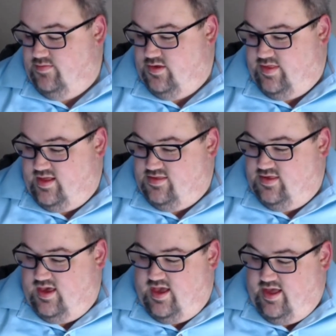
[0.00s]
So that's
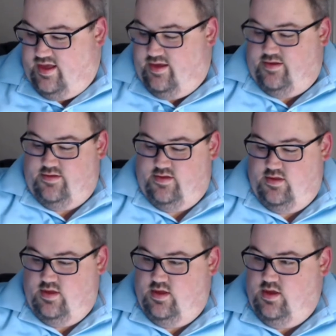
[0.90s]
the uh,
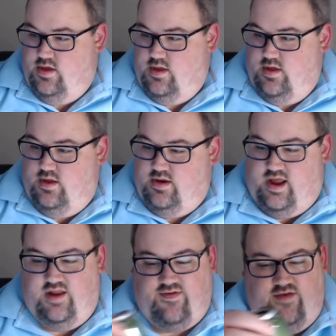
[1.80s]

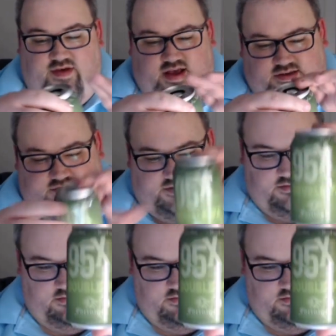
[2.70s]
ninety-five X